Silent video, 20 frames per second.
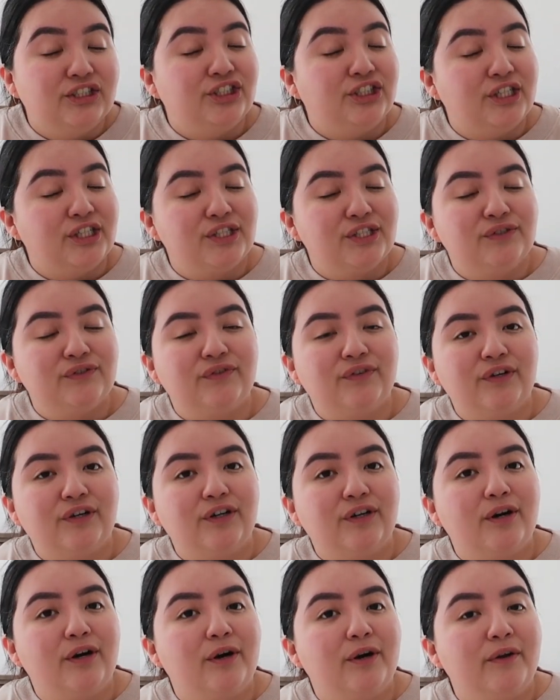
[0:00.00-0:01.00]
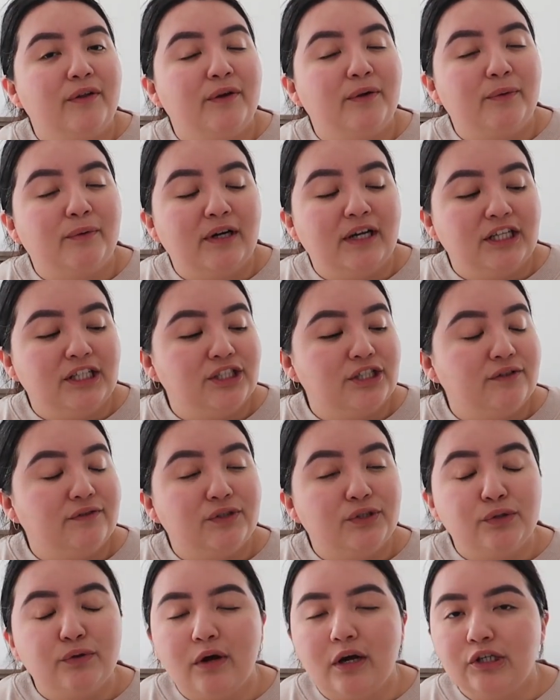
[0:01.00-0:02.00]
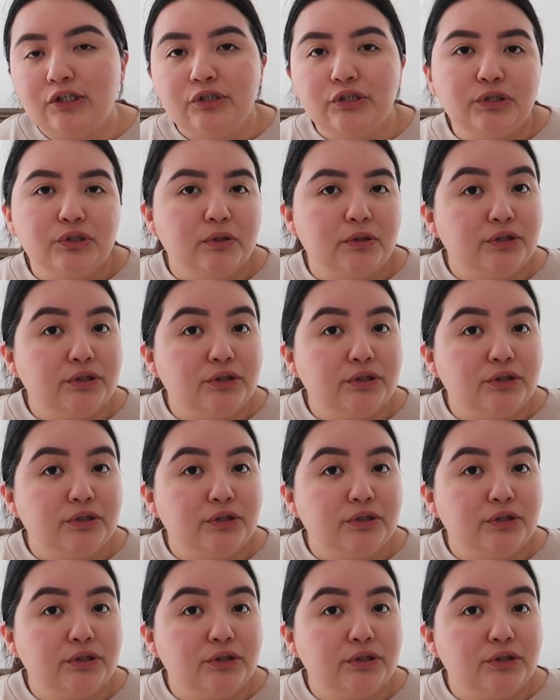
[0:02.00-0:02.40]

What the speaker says: just for a range of $200 to